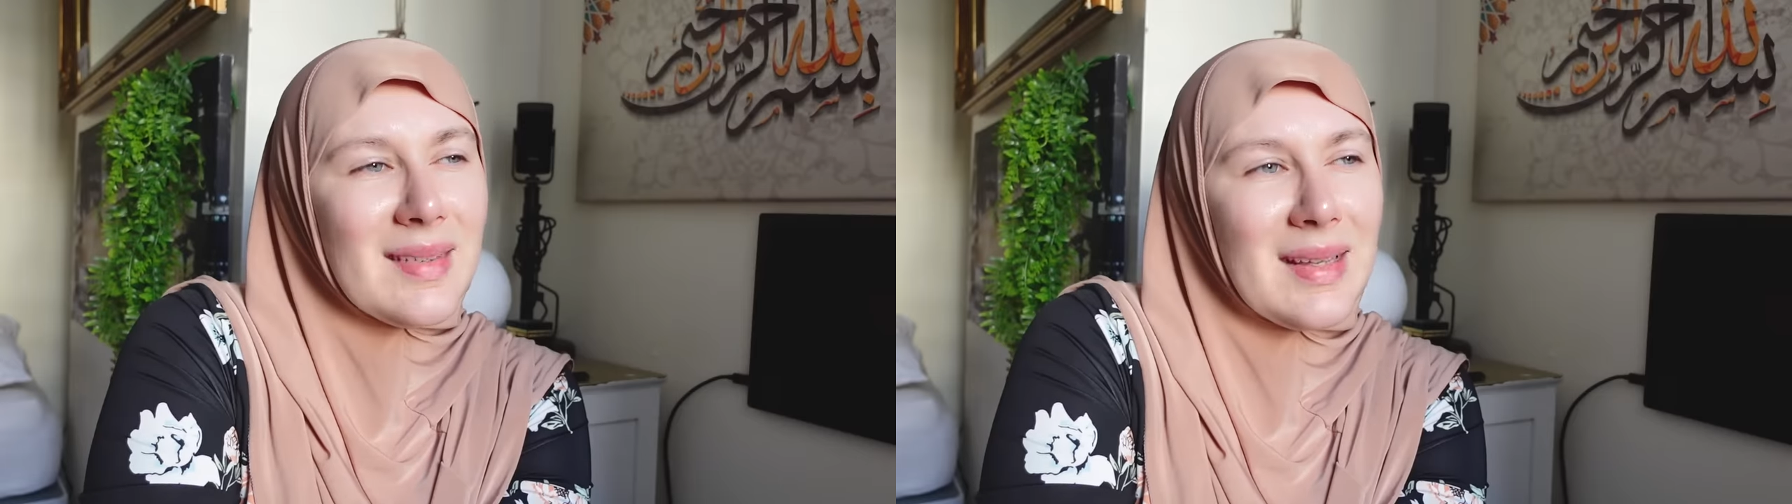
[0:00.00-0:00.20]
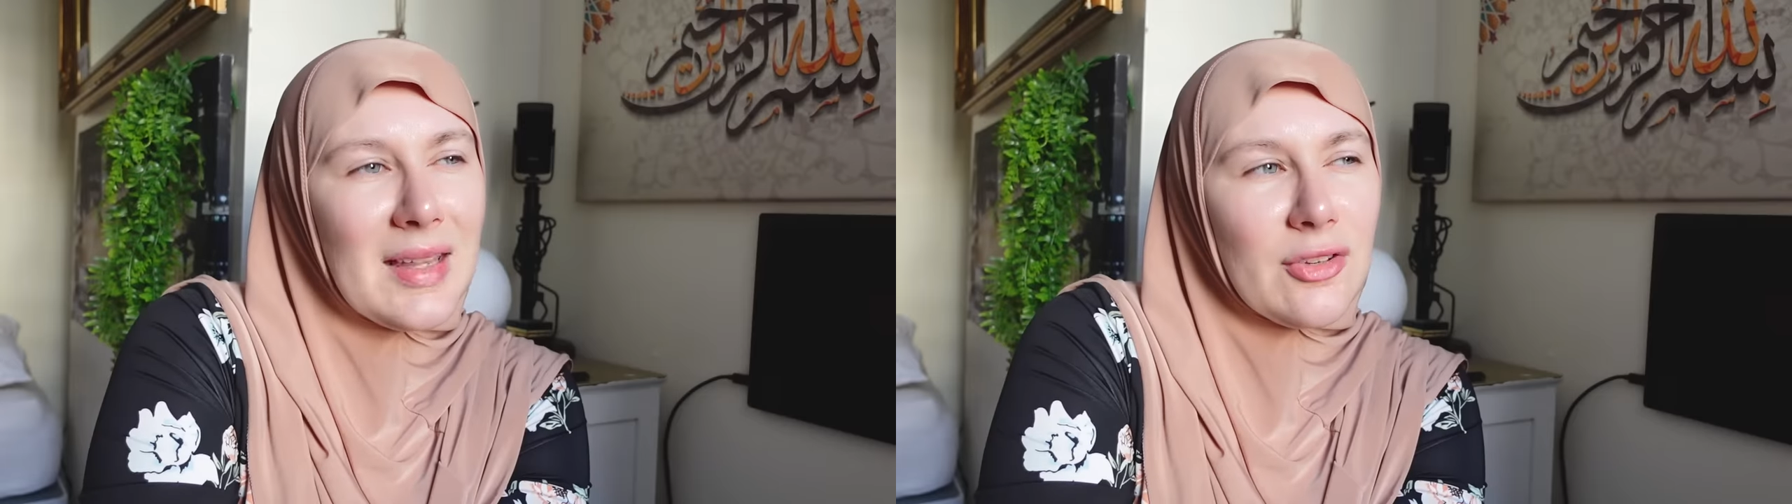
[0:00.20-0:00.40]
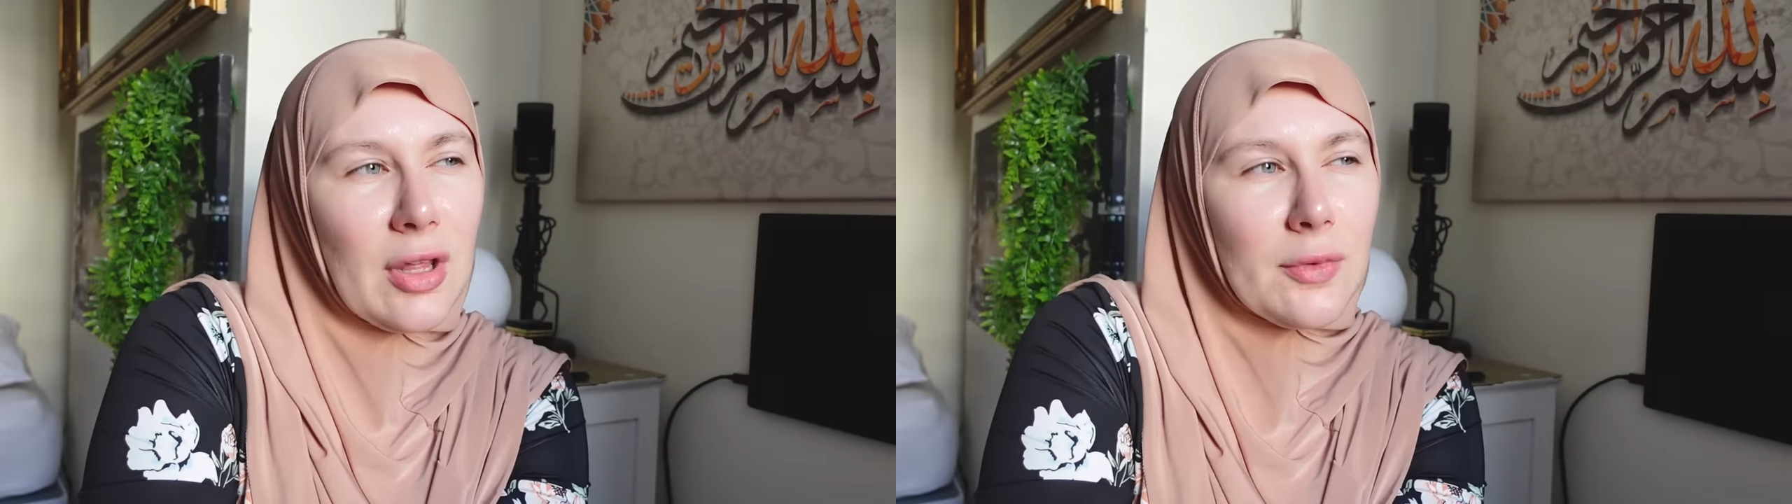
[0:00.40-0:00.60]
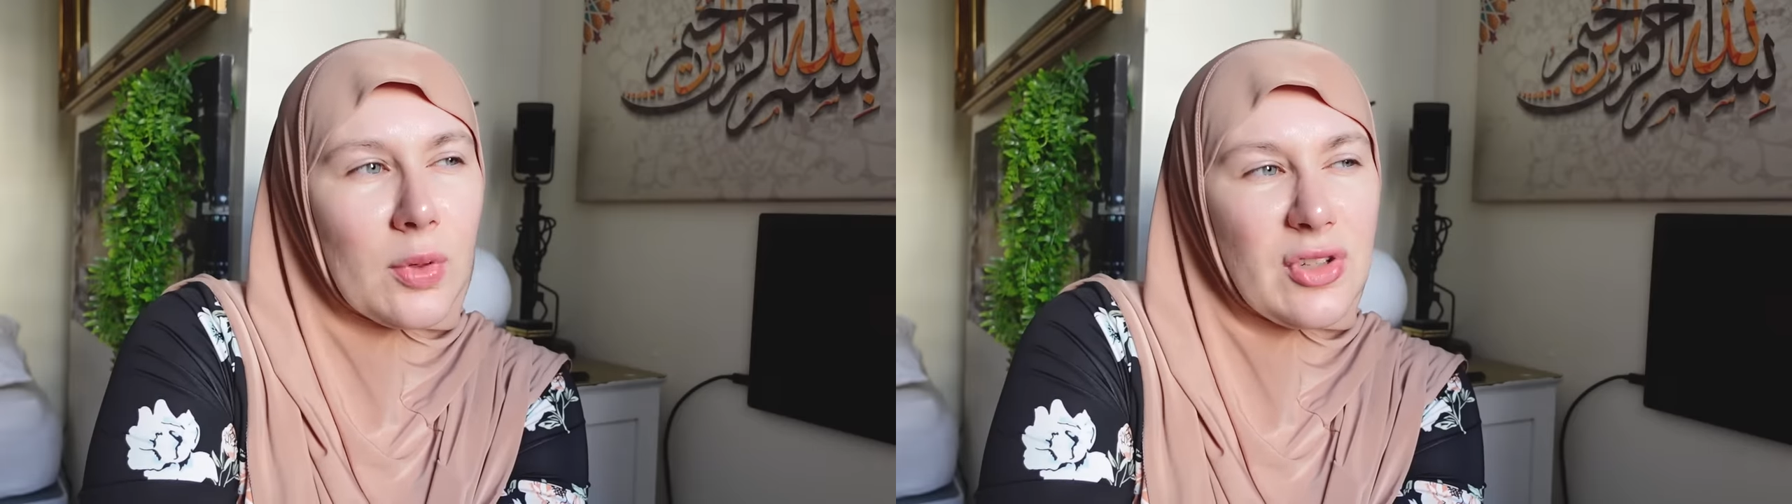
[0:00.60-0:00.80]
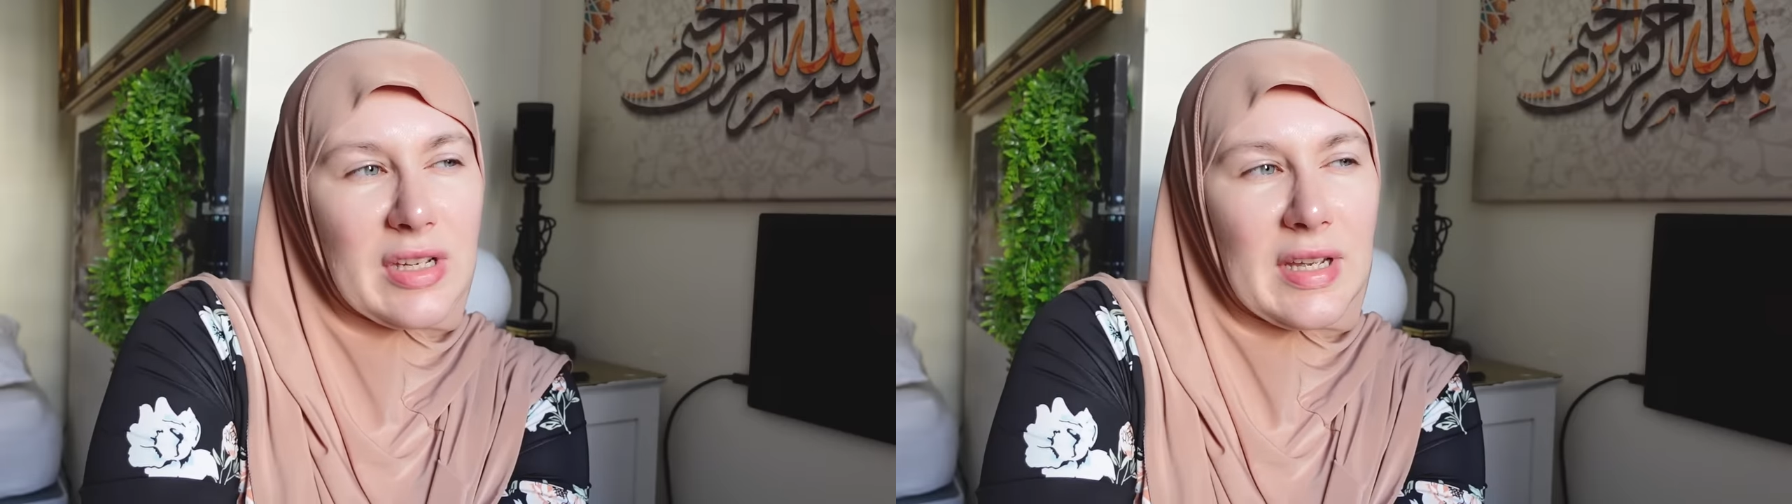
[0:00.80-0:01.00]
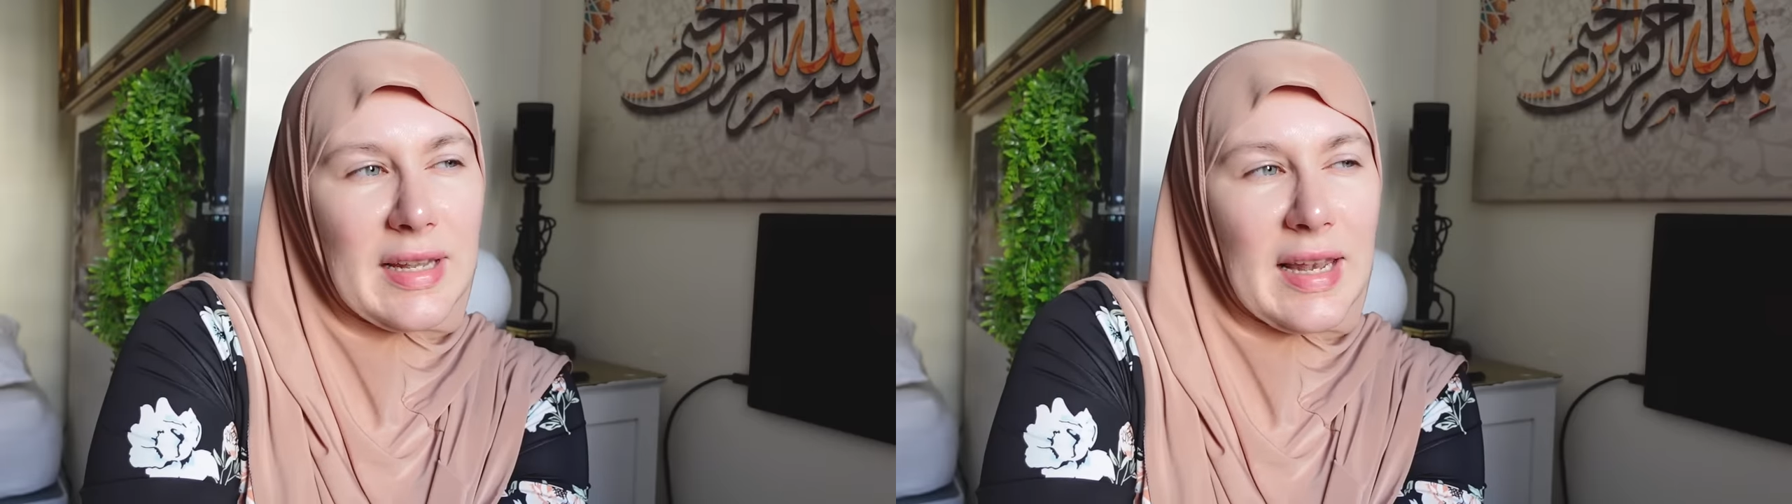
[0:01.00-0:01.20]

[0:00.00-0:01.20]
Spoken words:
And actually, I was watching a